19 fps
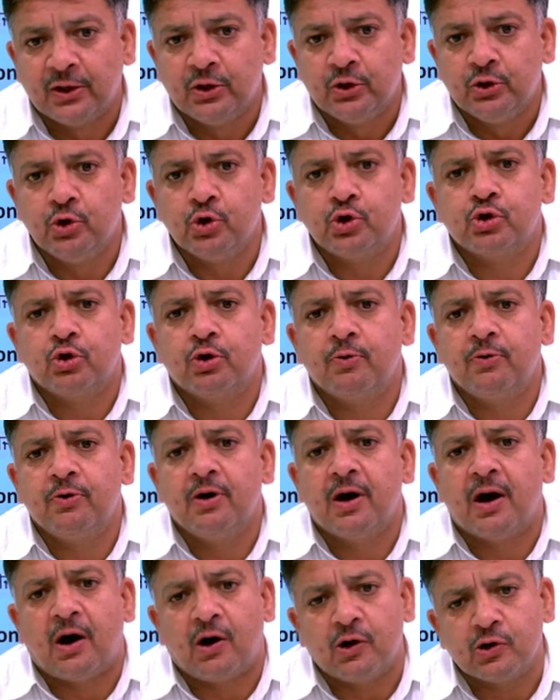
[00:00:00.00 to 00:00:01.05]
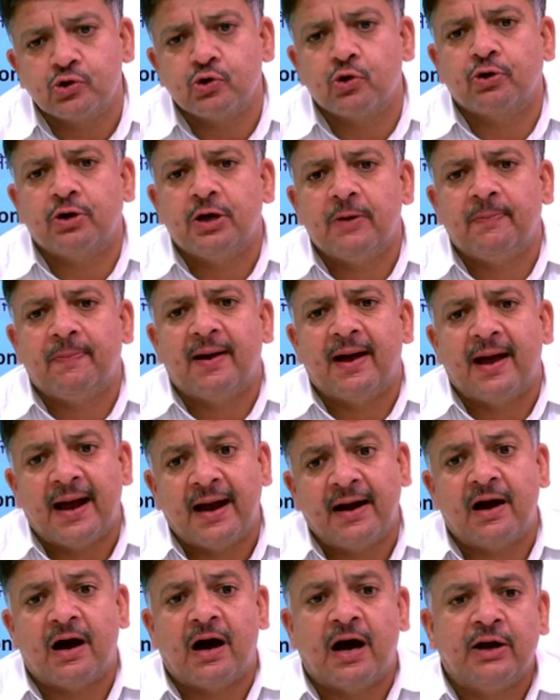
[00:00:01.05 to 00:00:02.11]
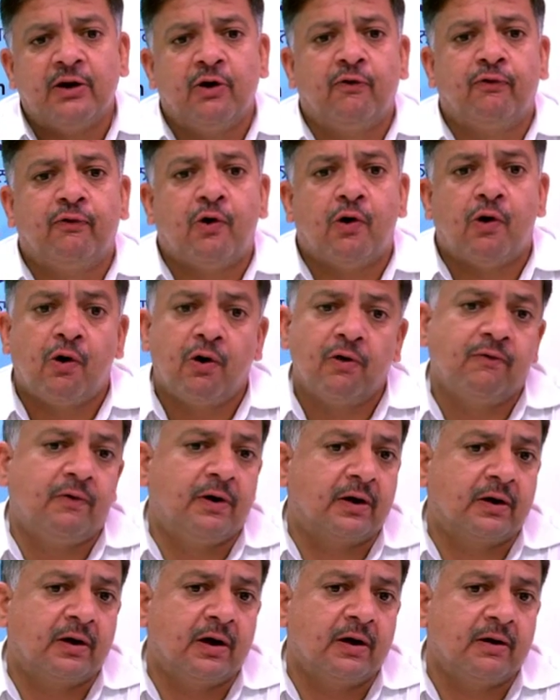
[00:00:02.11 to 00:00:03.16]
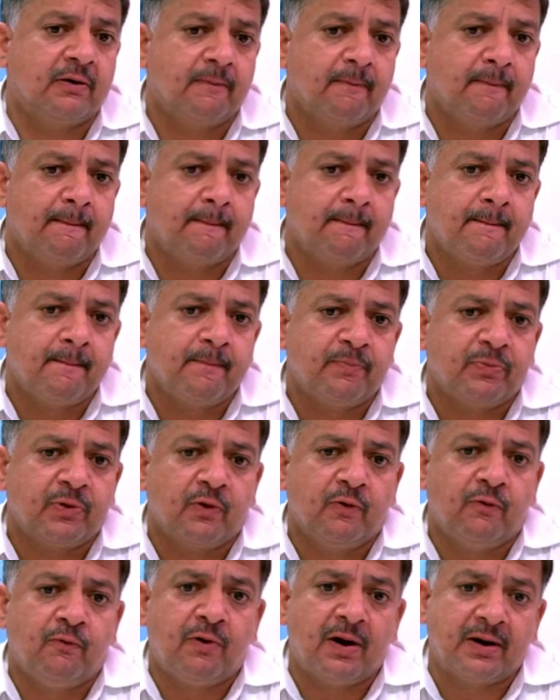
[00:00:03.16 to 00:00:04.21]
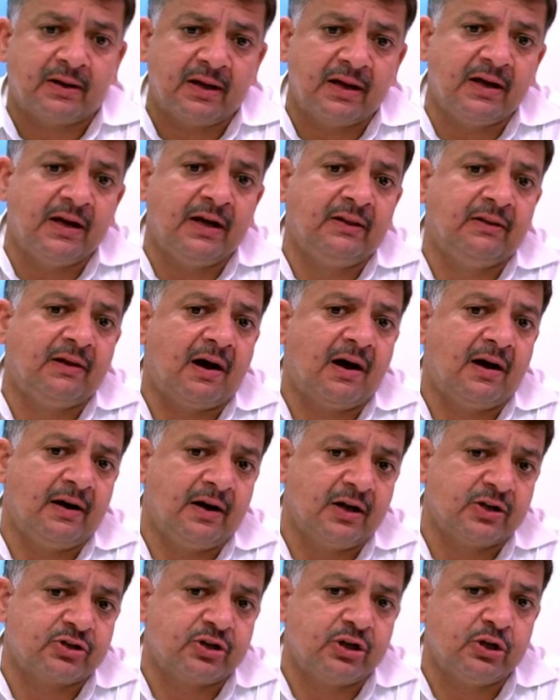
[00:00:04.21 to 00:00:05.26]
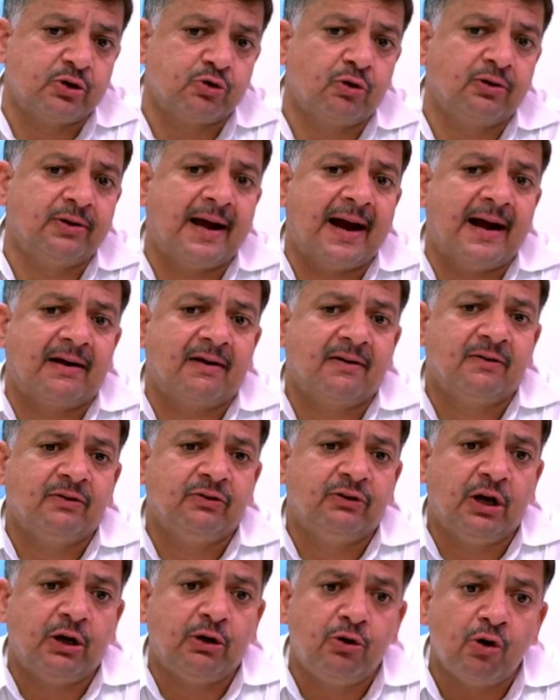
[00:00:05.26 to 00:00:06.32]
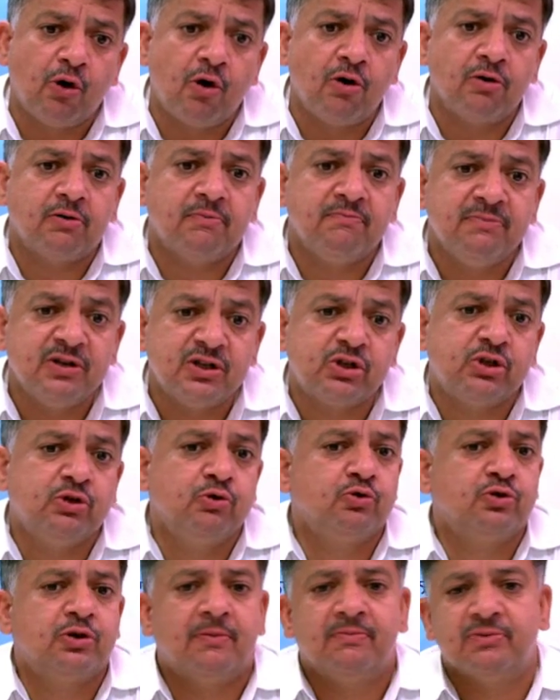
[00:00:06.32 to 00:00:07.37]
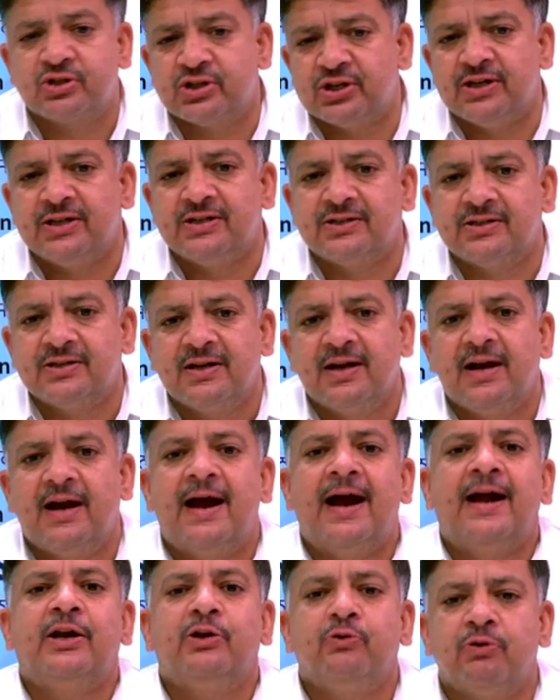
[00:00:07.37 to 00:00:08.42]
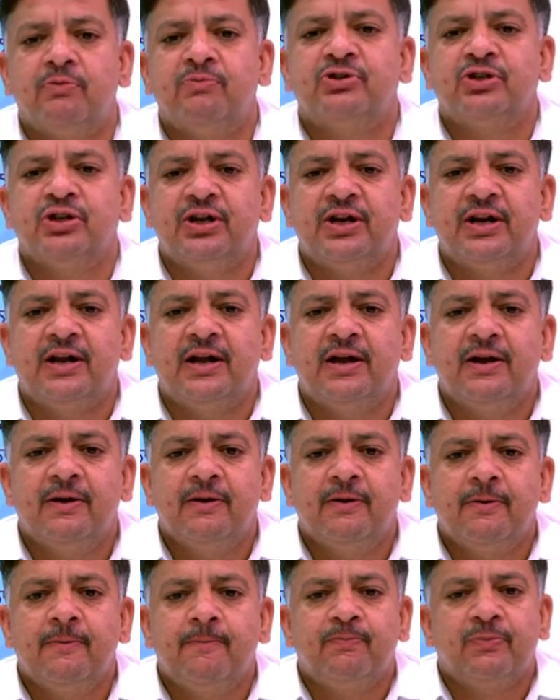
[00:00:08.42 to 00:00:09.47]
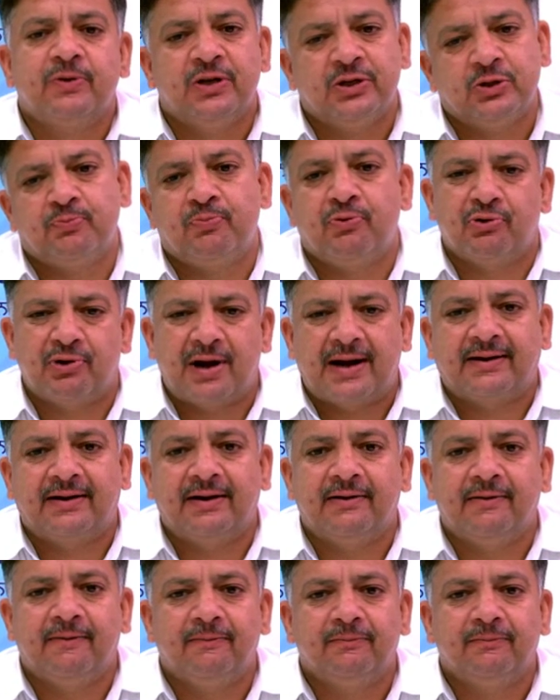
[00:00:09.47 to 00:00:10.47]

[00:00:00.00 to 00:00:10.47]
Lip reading: You should also keep an eye of all workers working in the industry so that they don't misuse the machines and your machinery is protected.